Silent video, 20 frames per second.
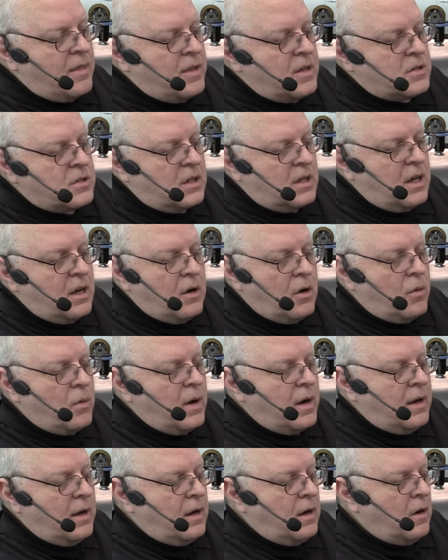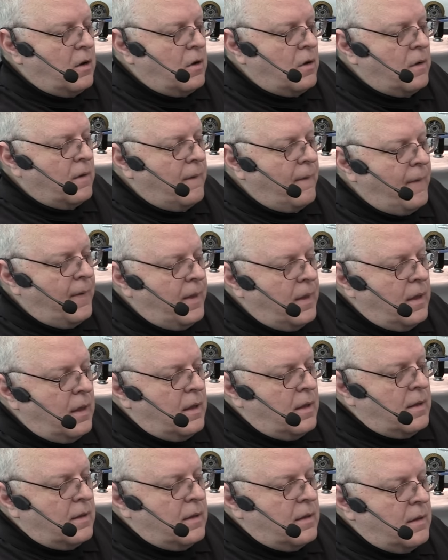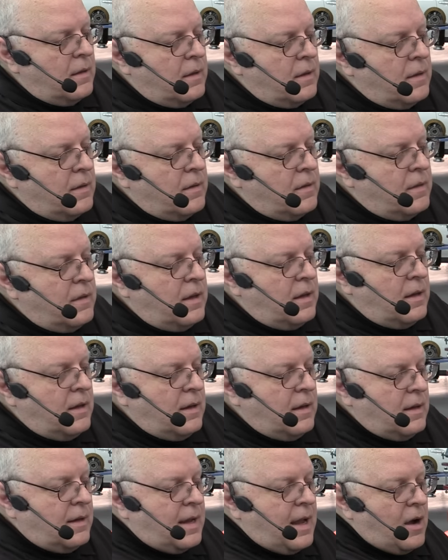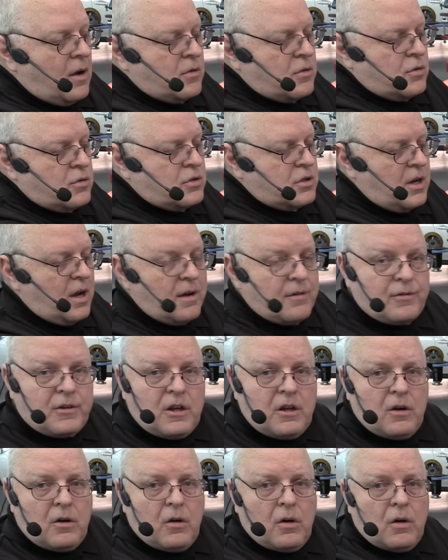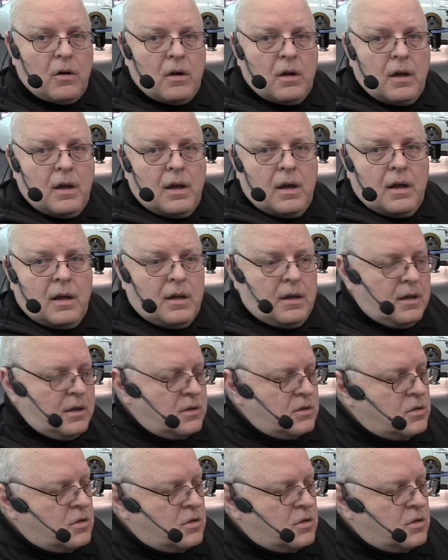this gear right here, the counter shaft gear. And